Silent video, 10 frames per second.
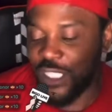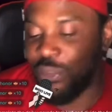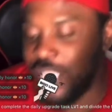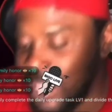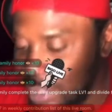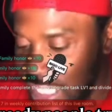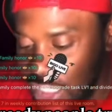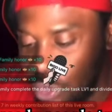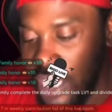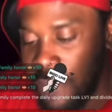22 says,
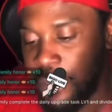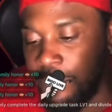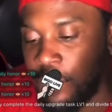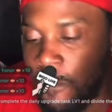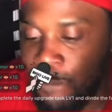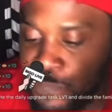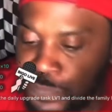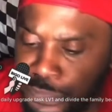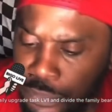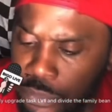greedy people,
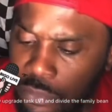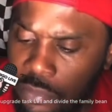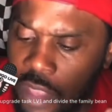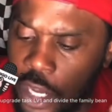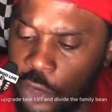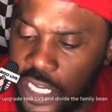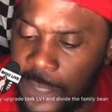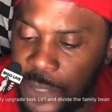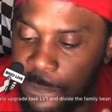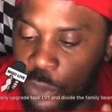greedy
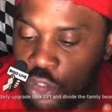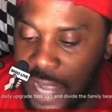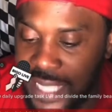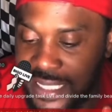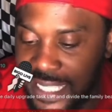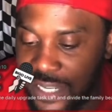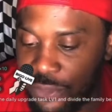people try to get